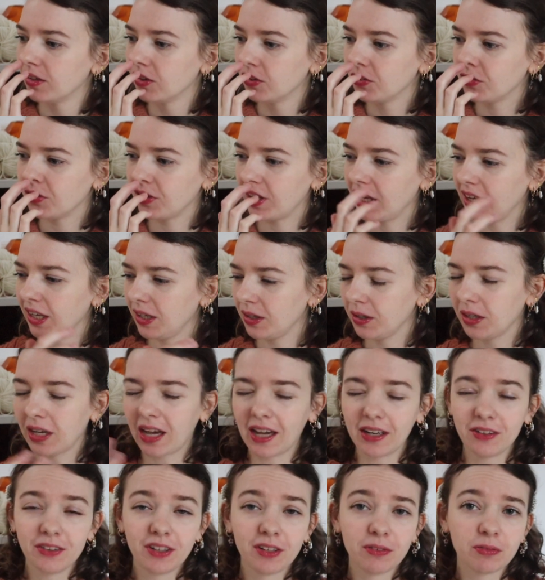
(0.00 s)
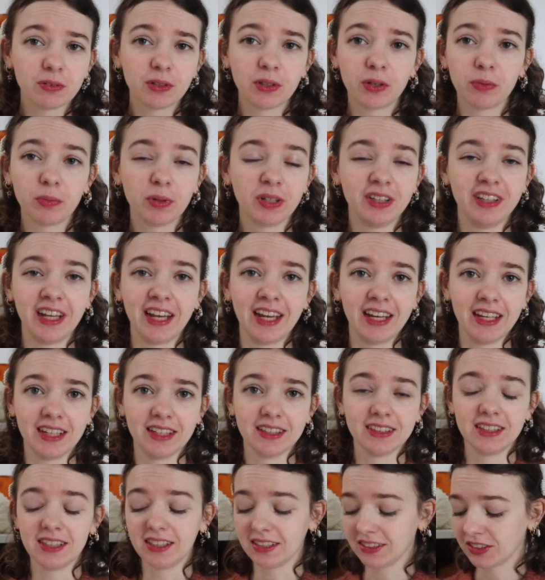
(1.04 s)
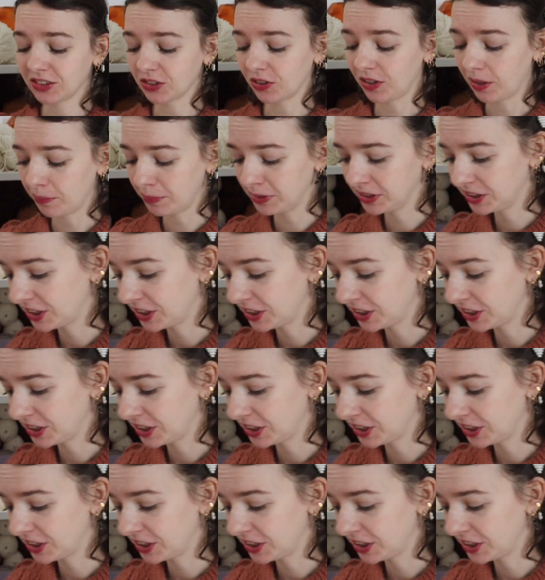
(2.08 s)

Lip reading: Today, I don't even know what day it is, so let me